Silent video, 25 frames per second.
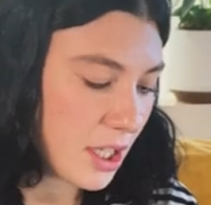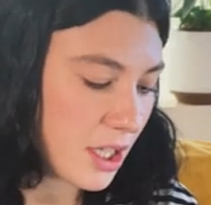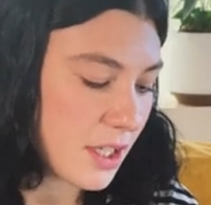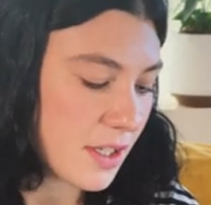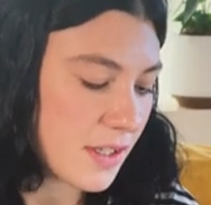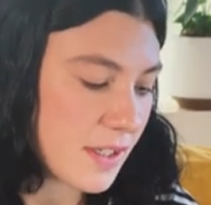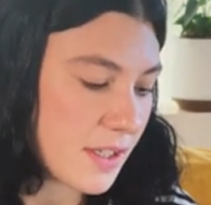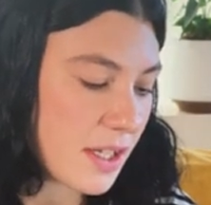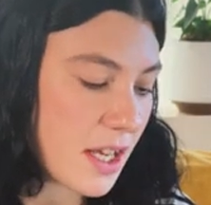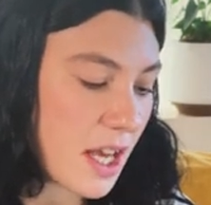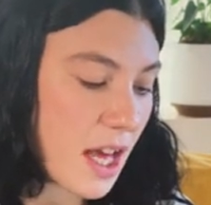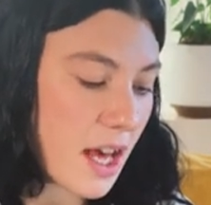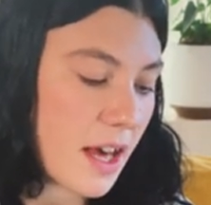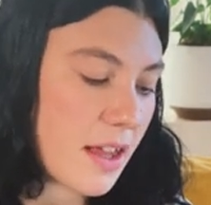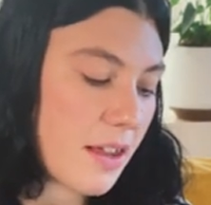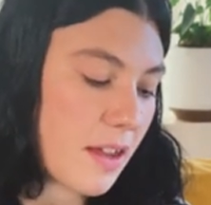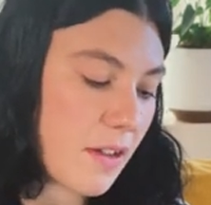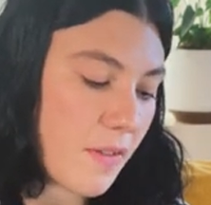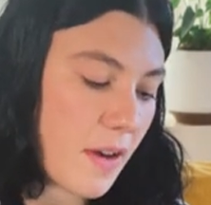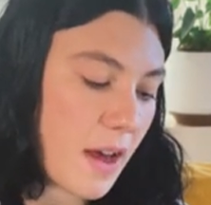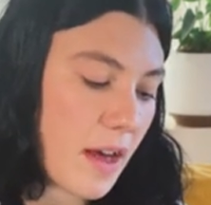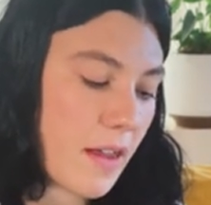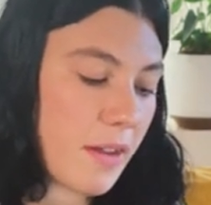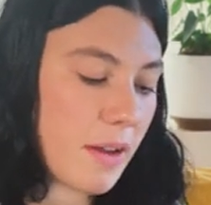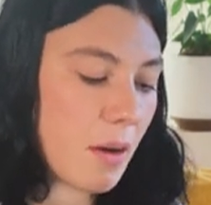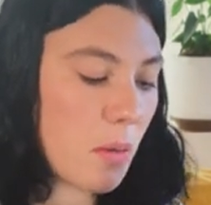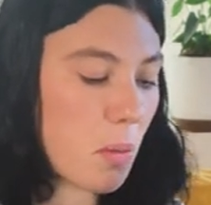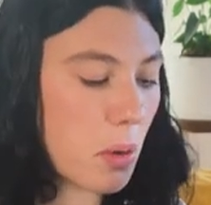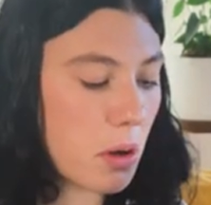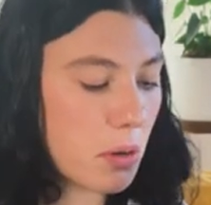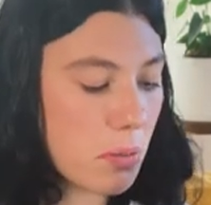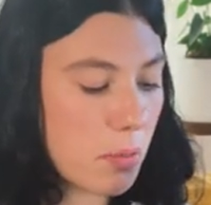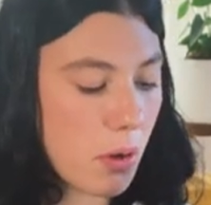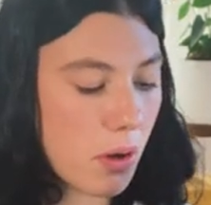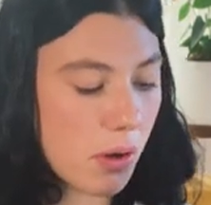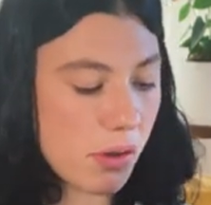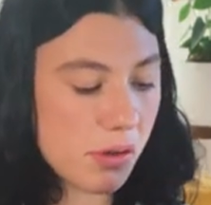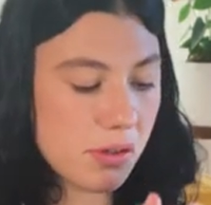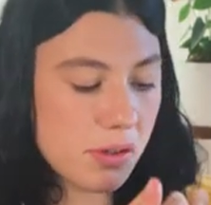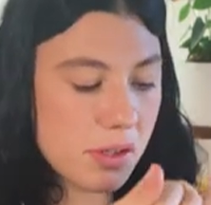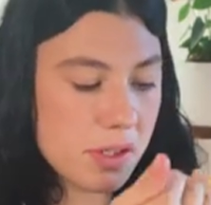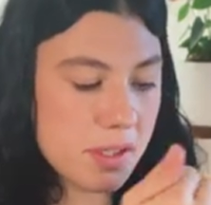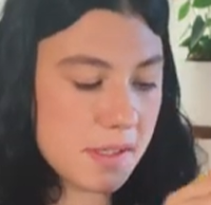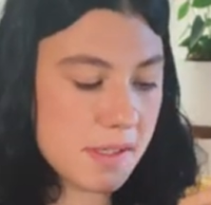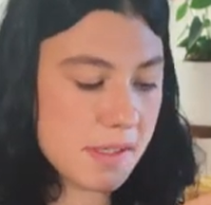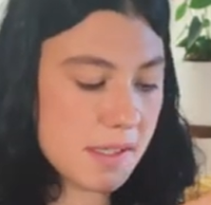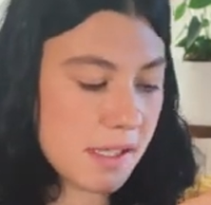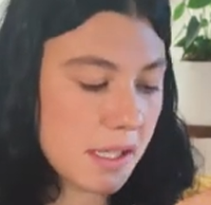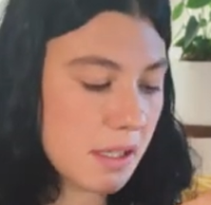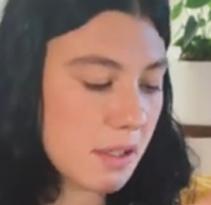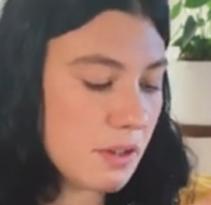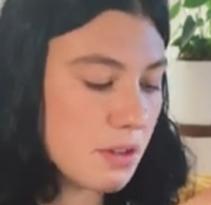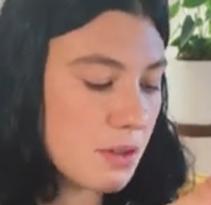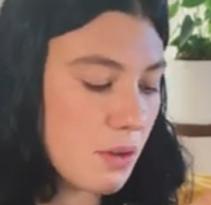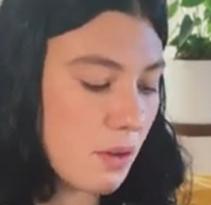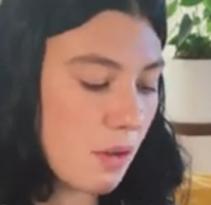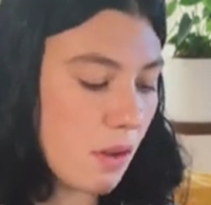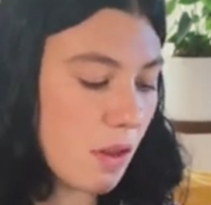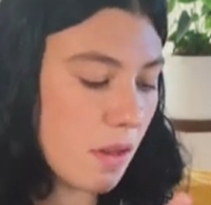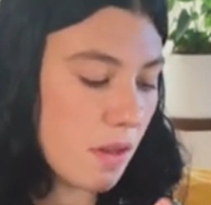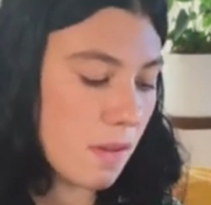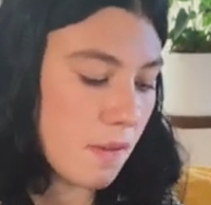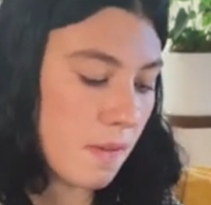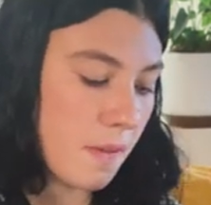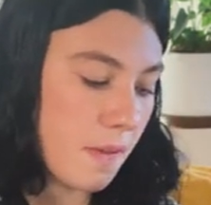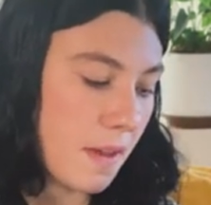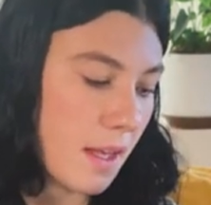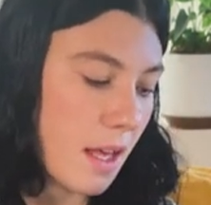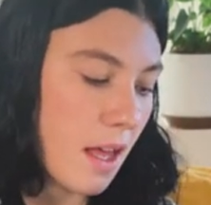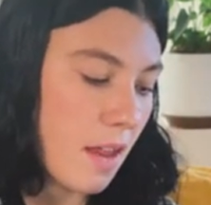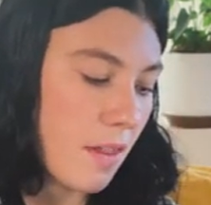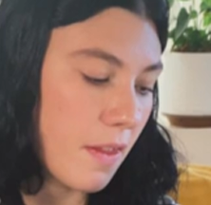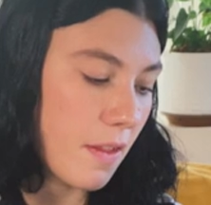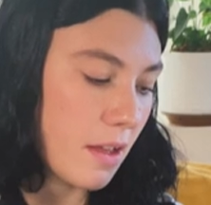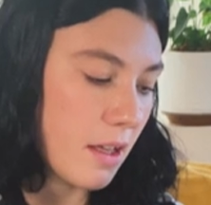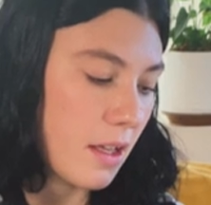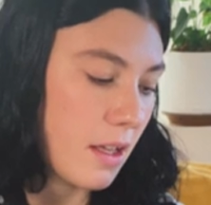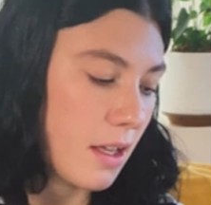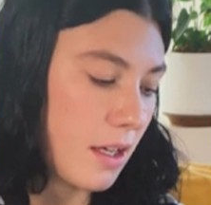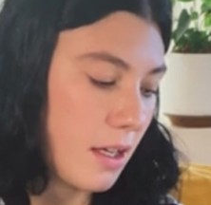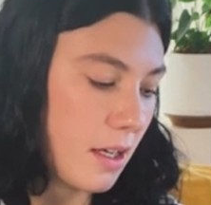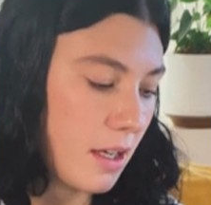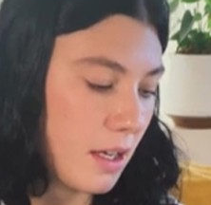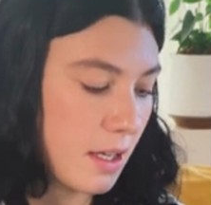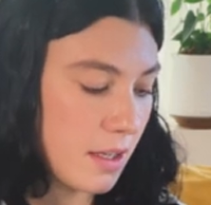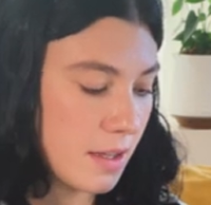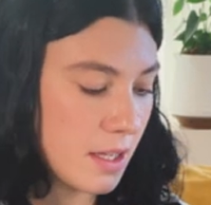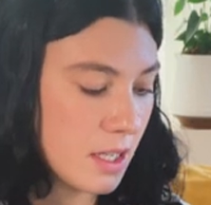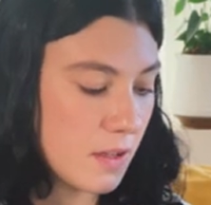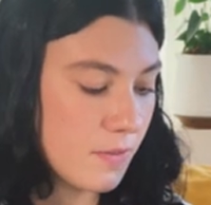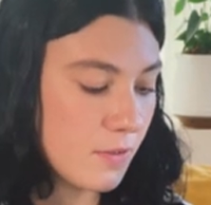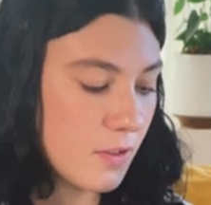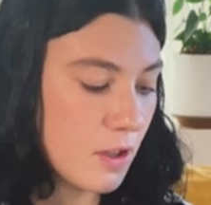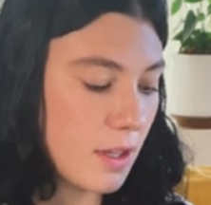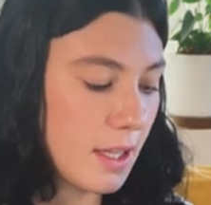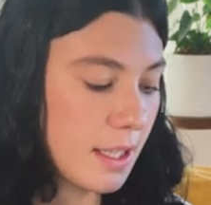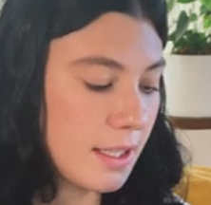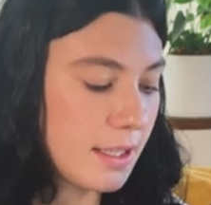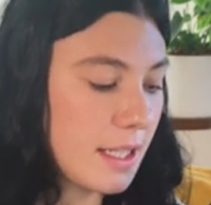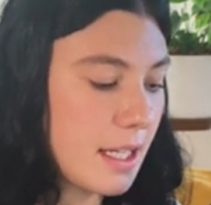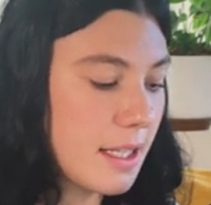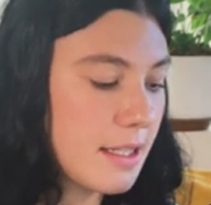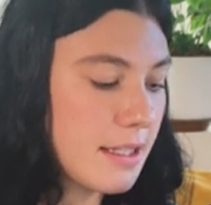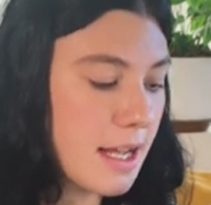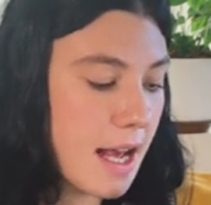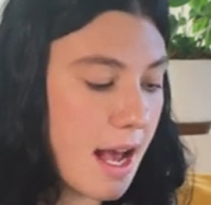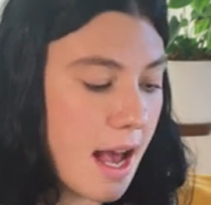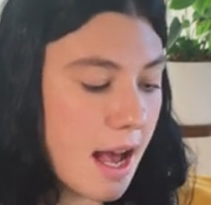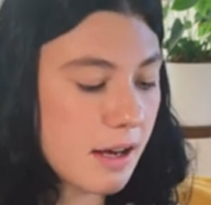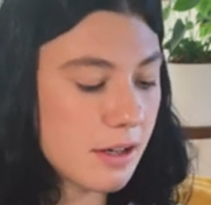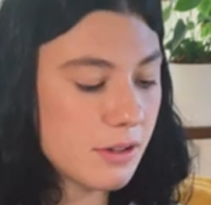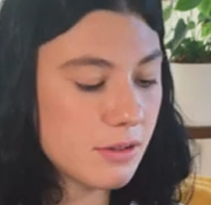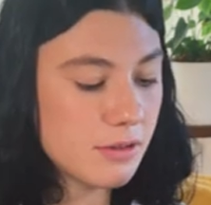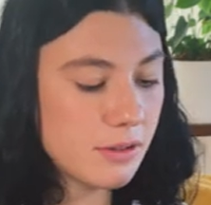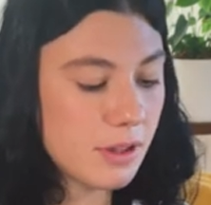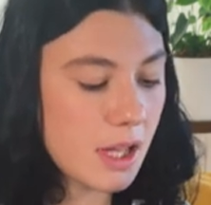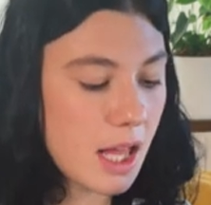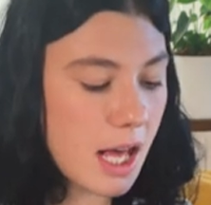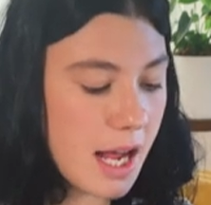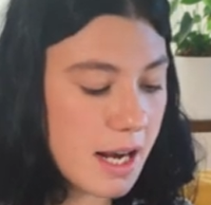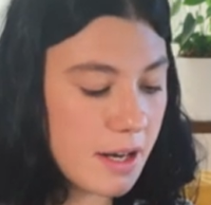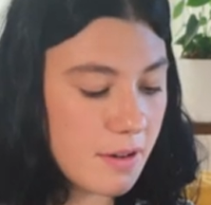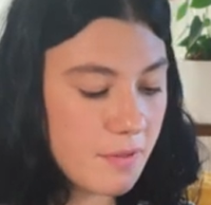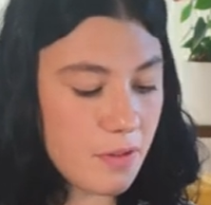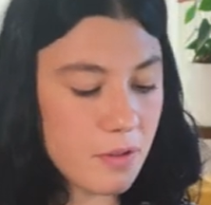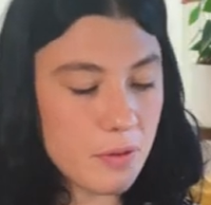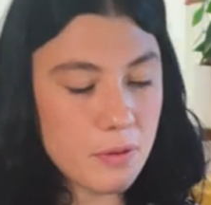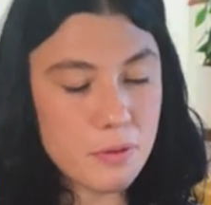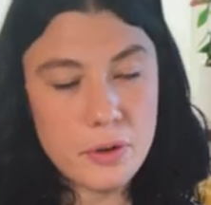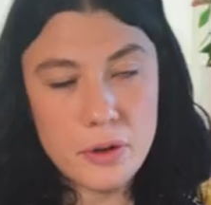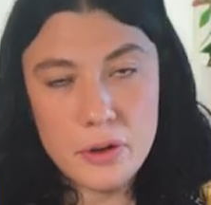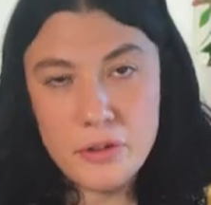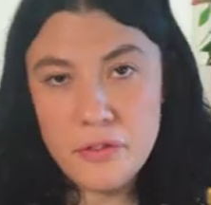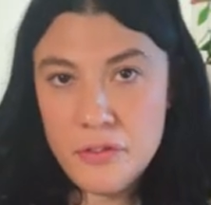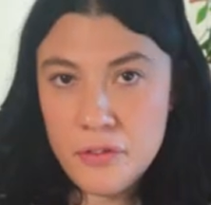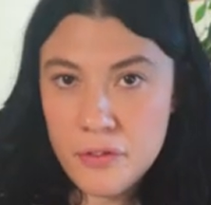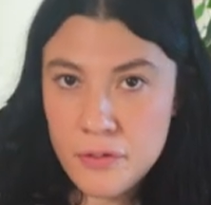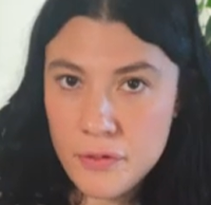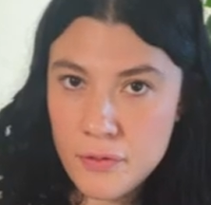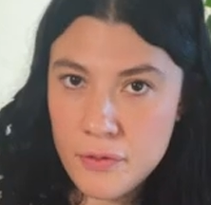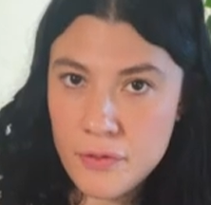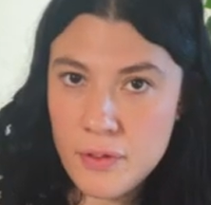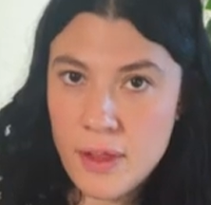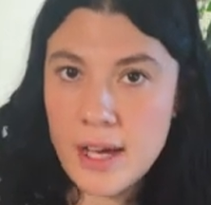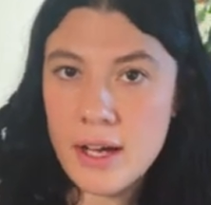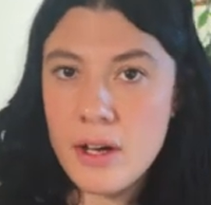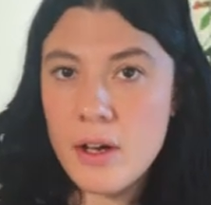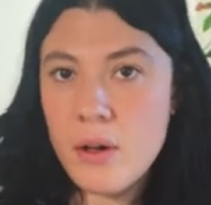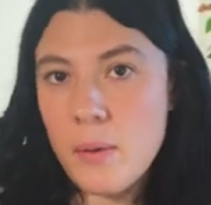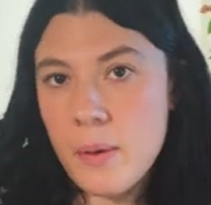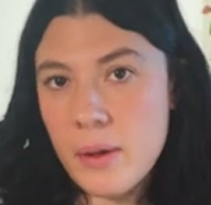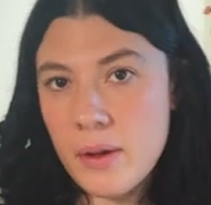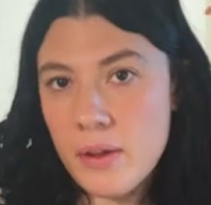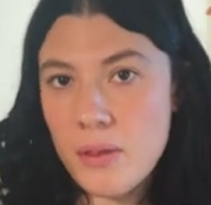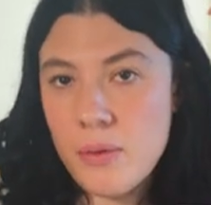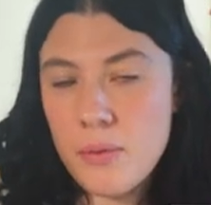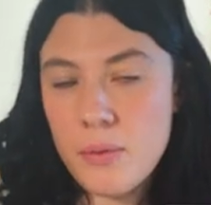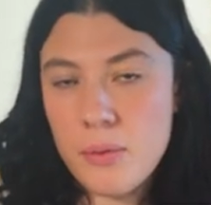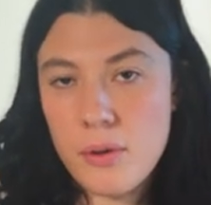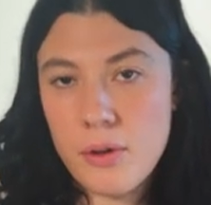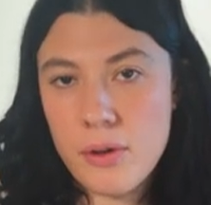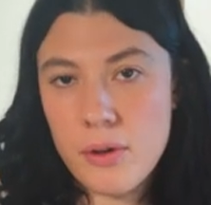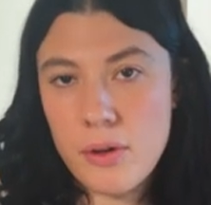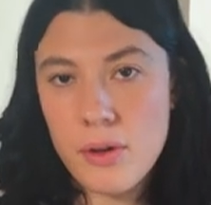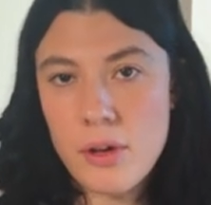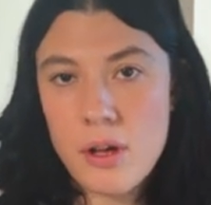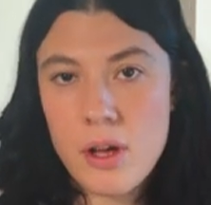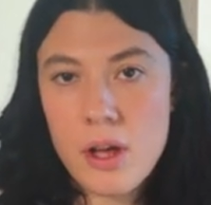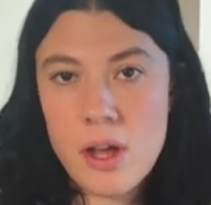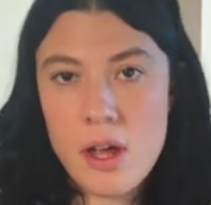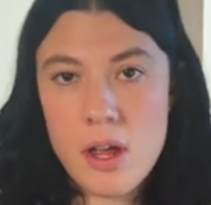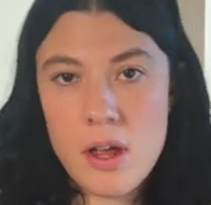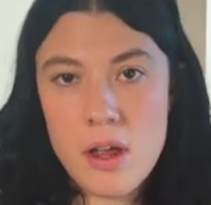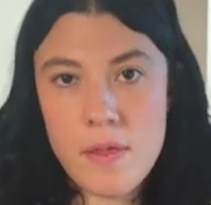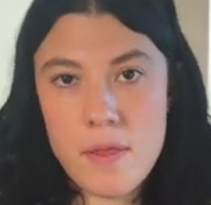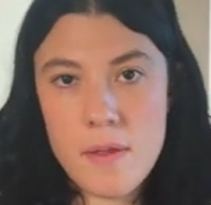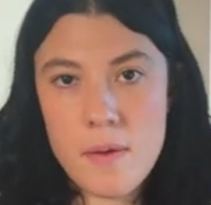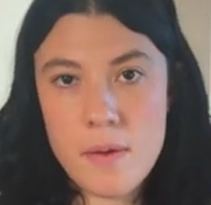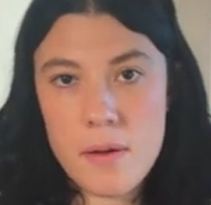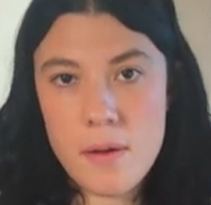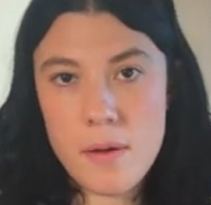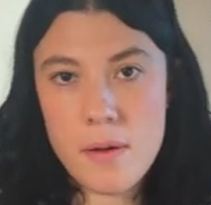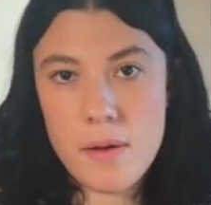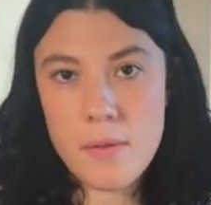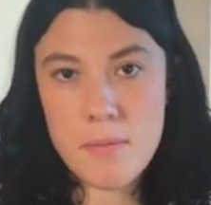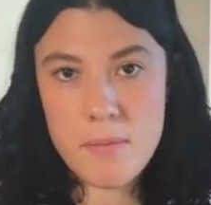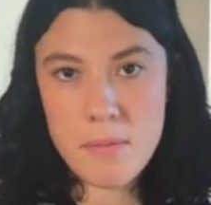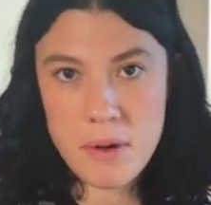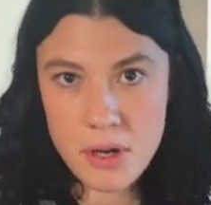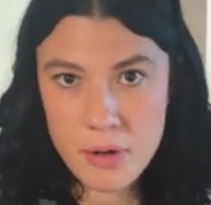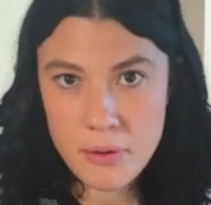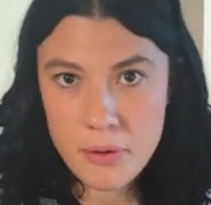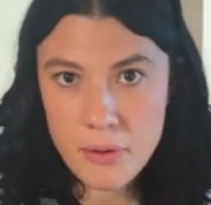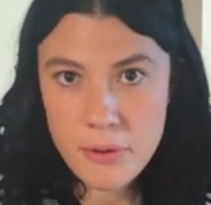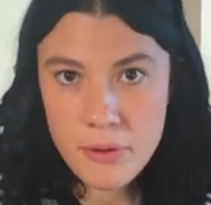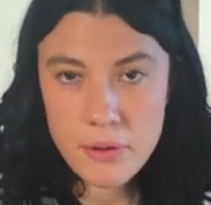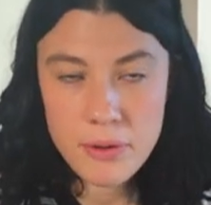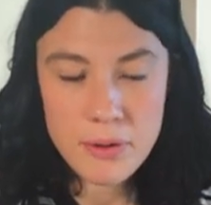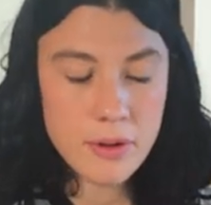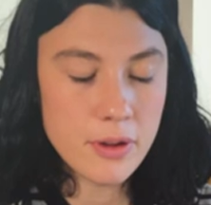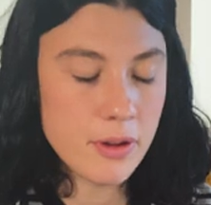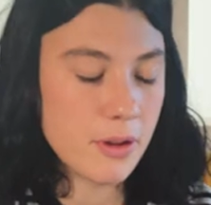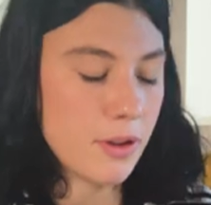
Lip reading: So yeah, I love how like one pole is like taller than the other and then you've got like that diagonal line of the roof like going through the middle.